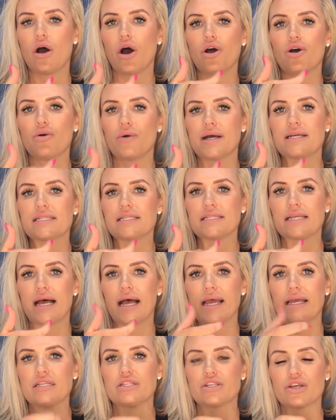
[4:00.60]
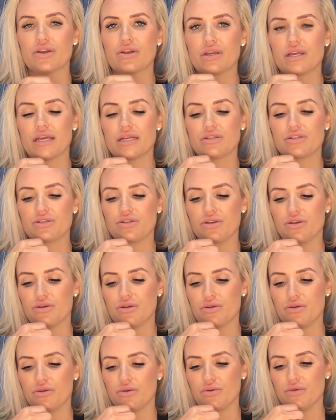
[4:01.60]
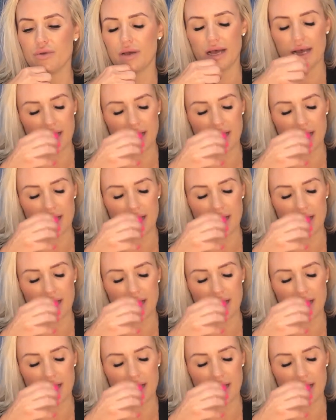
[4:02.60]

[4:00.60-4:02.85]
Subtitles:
I always say, don't get too,